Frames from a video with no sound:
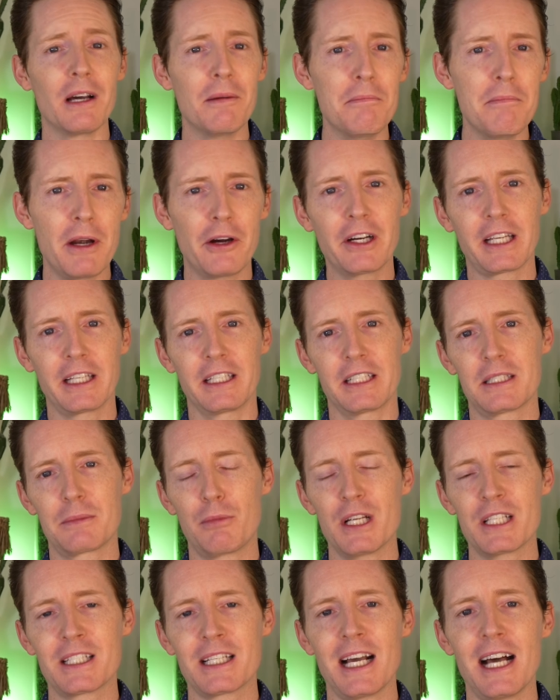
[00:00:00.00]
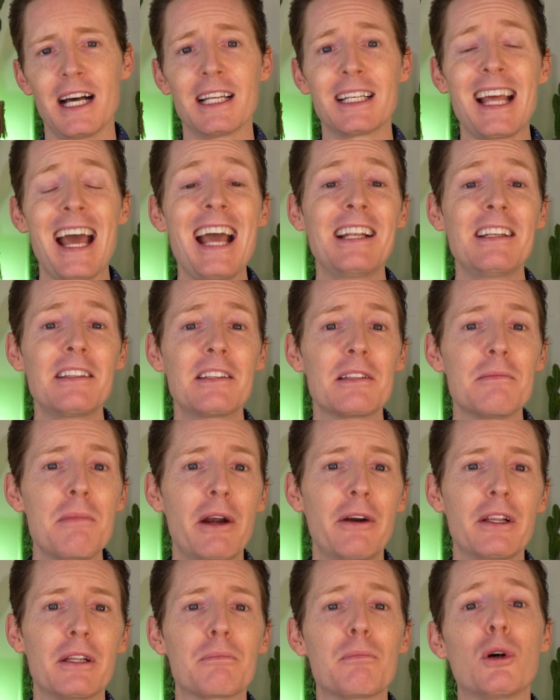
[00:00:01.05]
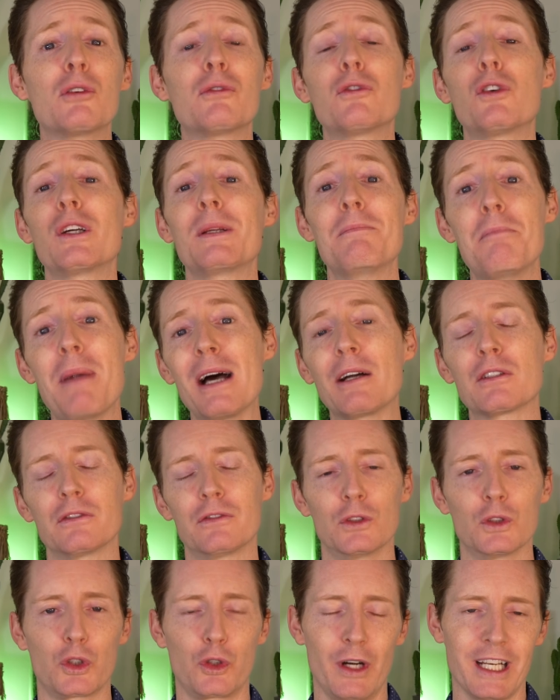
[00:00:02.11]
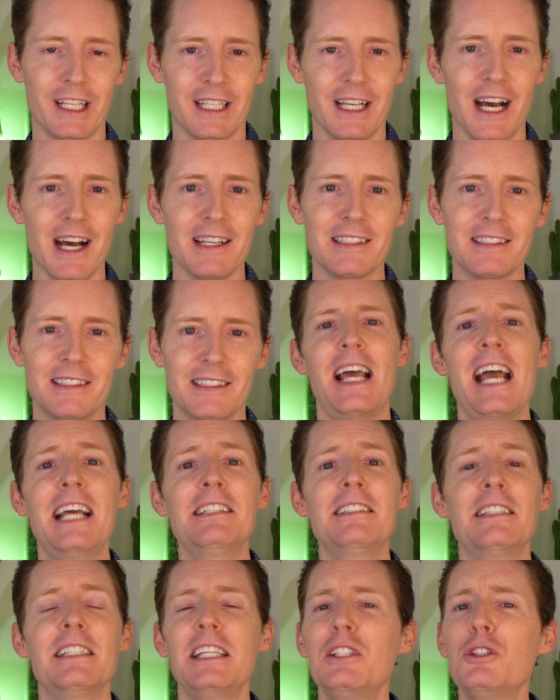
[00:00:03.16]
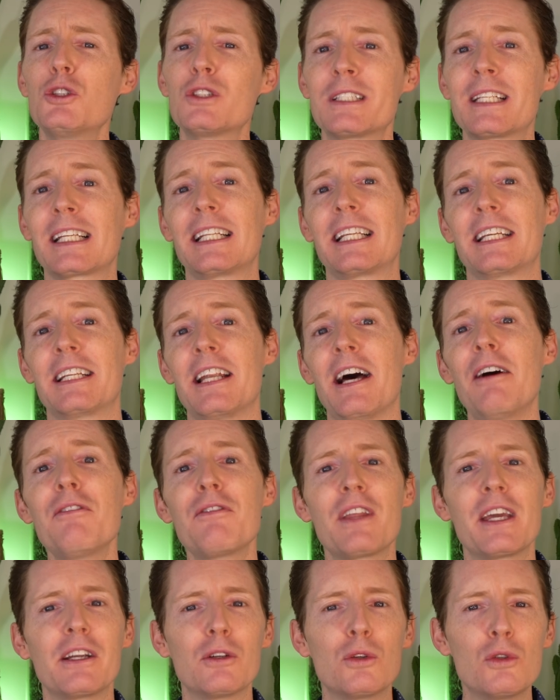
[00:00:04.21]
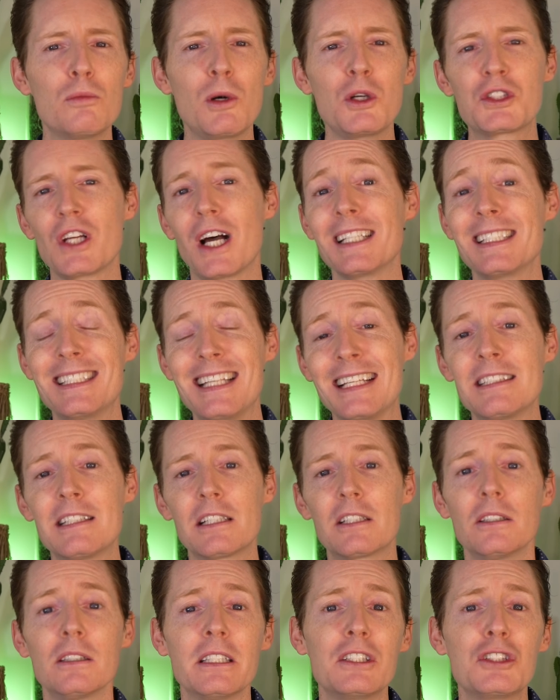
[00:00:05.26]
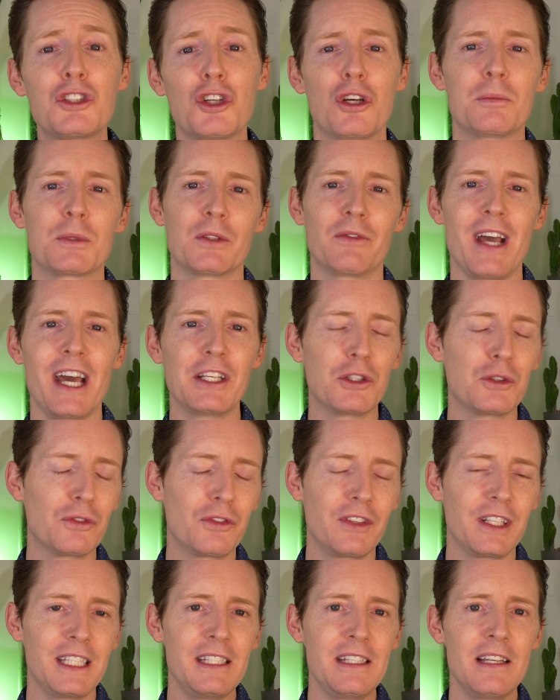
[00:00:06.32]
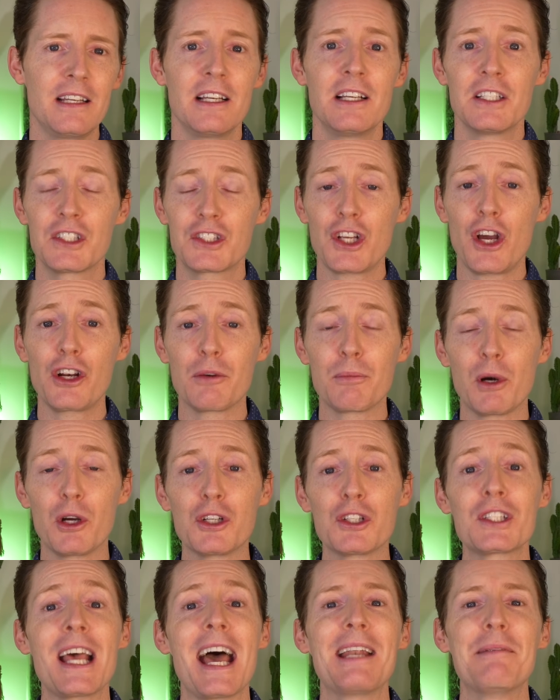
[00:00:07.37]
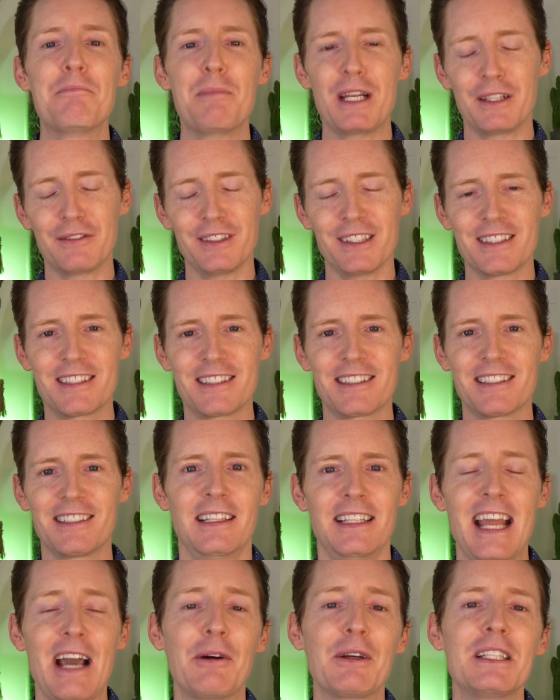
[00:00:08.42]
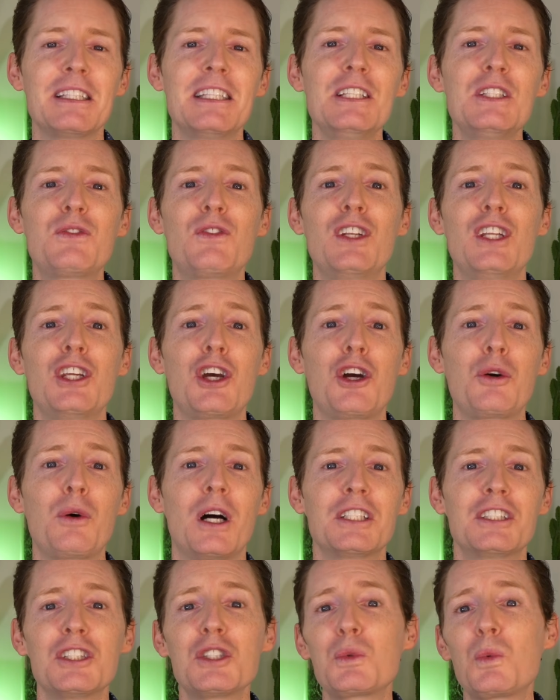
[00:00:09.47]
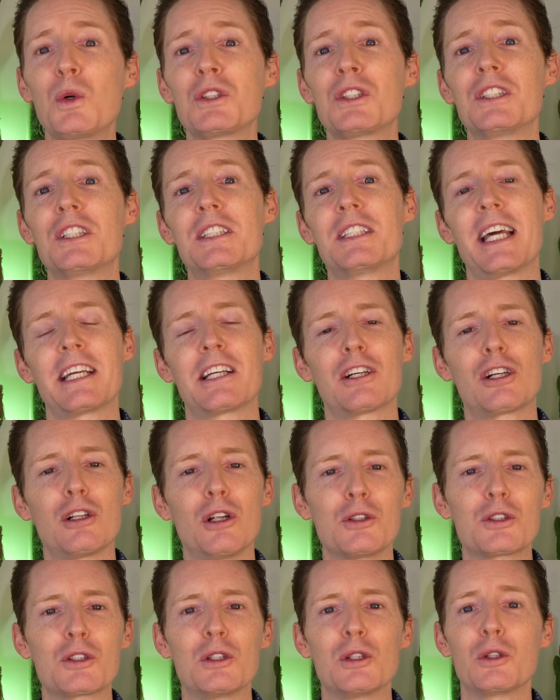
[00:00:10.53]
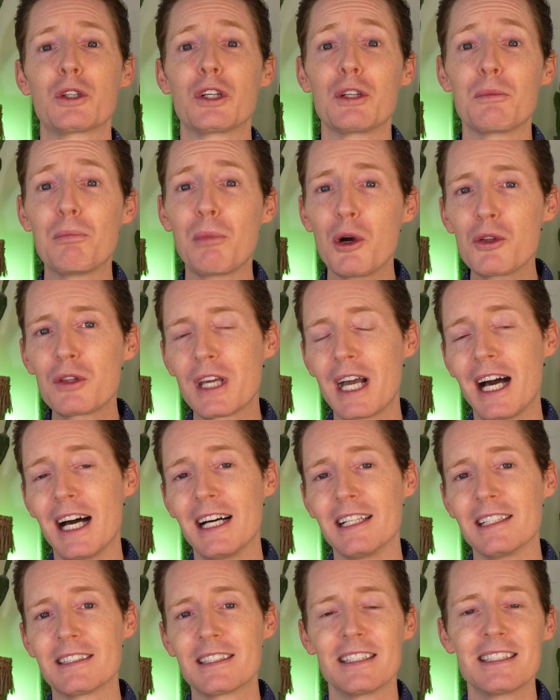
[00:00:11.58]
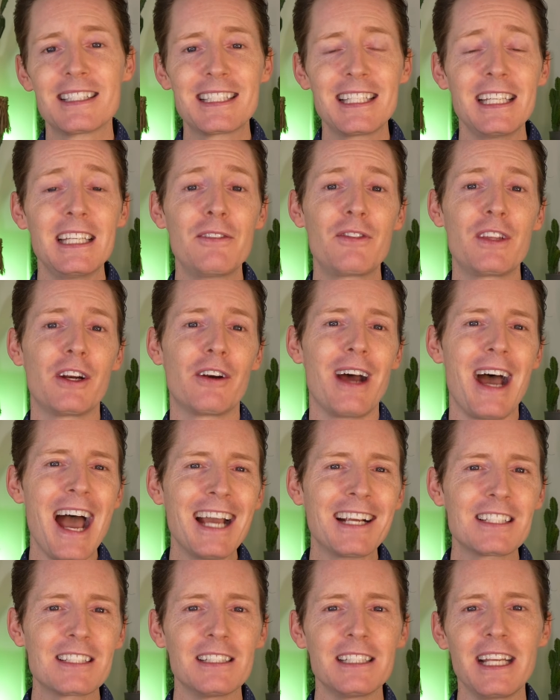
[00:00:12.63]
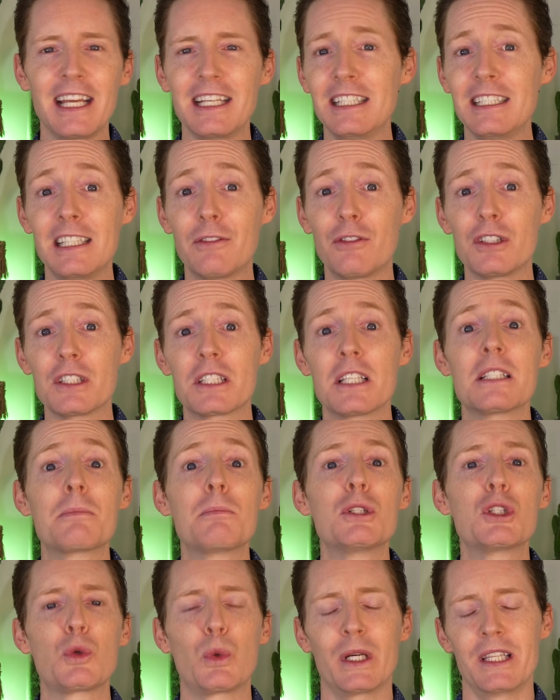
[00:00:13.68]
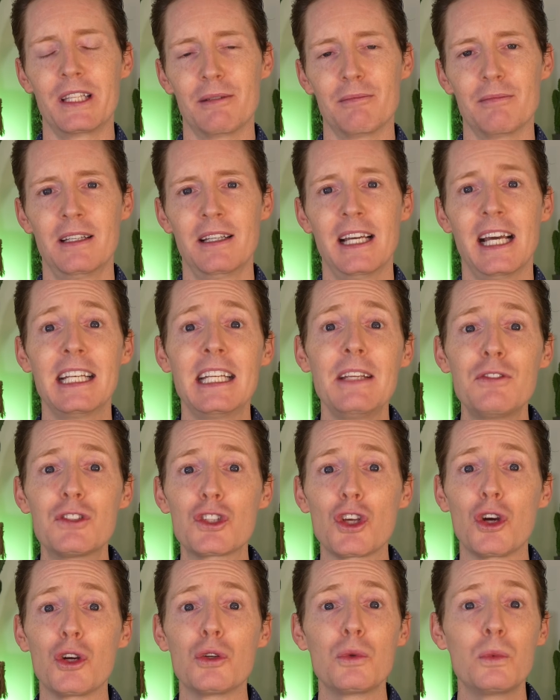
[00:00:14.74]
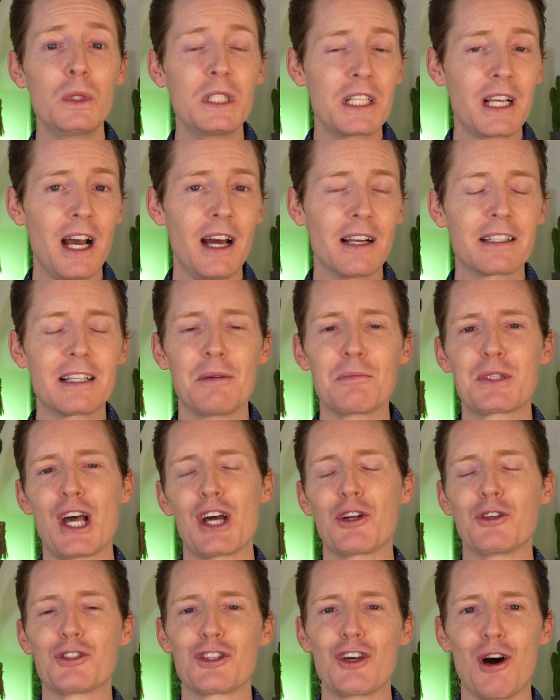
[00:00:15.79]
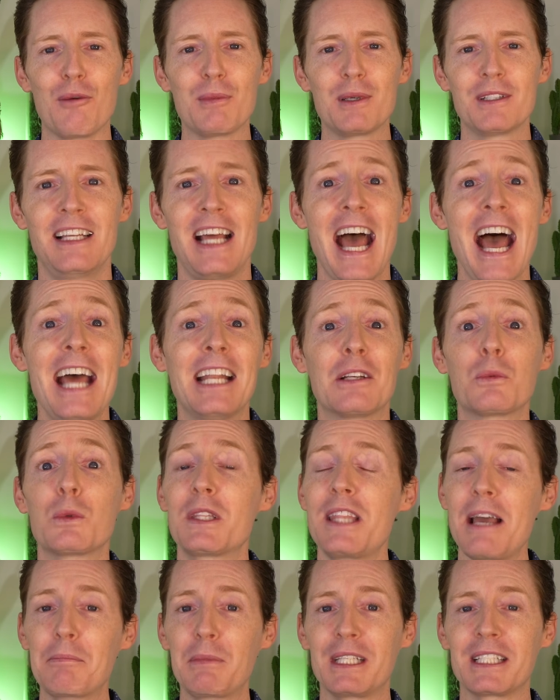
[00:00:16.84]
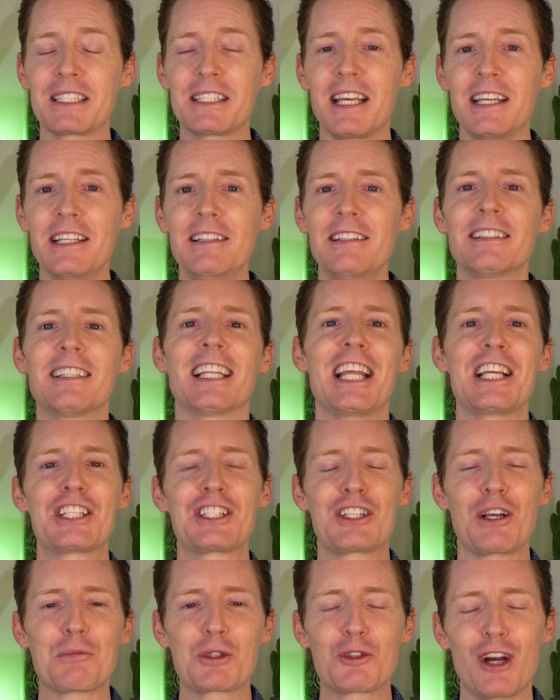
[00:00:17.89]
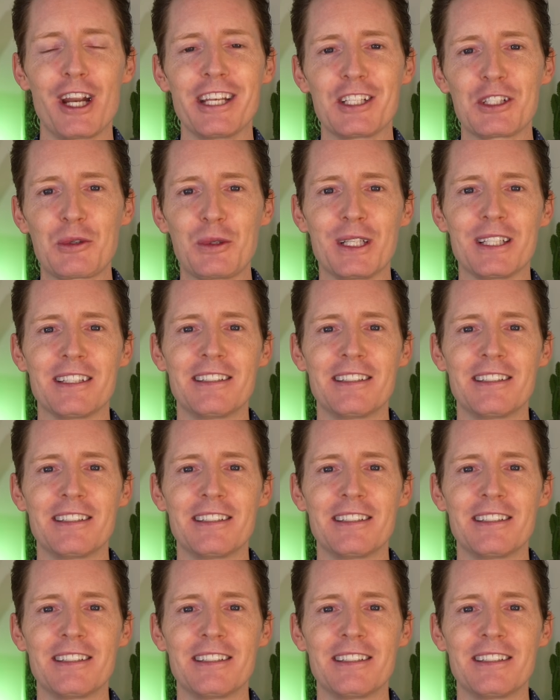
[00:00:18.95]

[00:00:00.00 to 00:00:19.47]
American Express card and the Marriott Bonvoy Bountiful credit card. And interestingly enough, they are almost identical in terms of annual fee, sign-up bonus and benefits. Now in this video, I just wanted to take a closer look at both cards and see if there are actually any differences between them. And if so, which card comes out on top? And with that being said, let's jump straight into it.